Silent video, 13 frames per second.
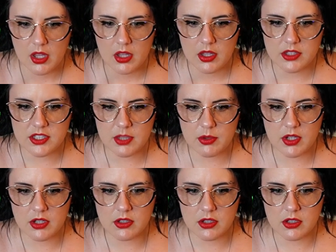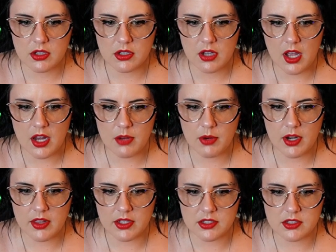Let's see what you're not
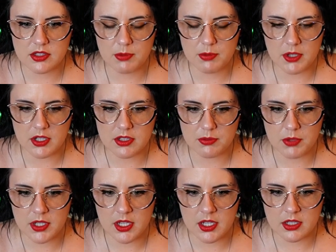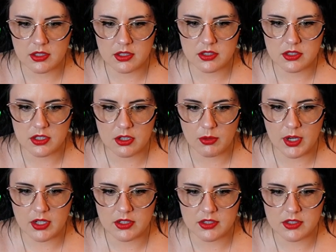aware that spirit is bringing to your
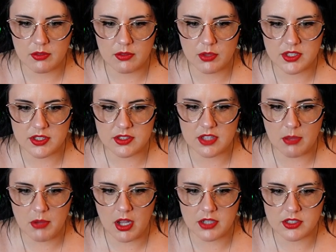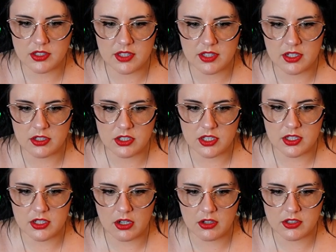awareness of. What's the subconscious energy
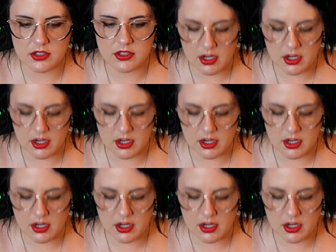that Darling's not